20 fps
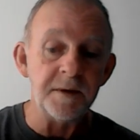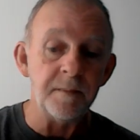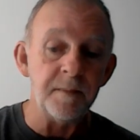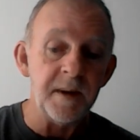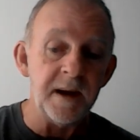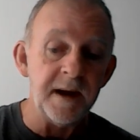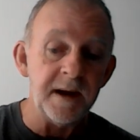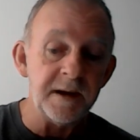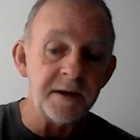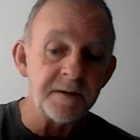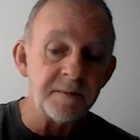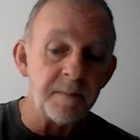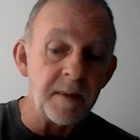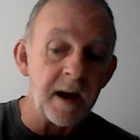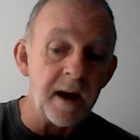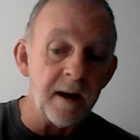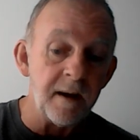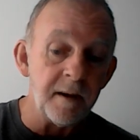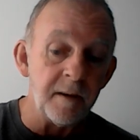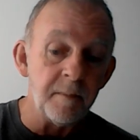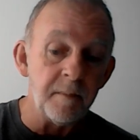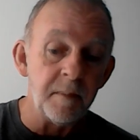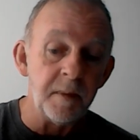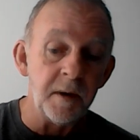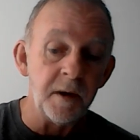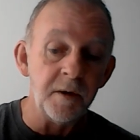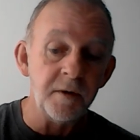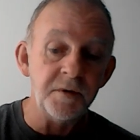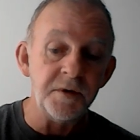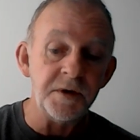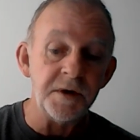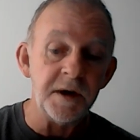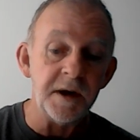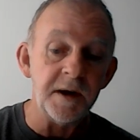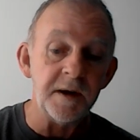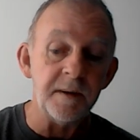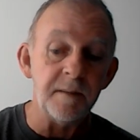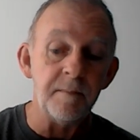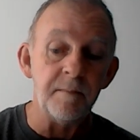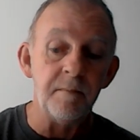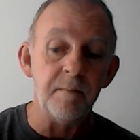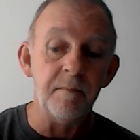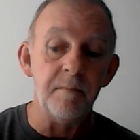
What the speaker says: The biggest pile of blue shit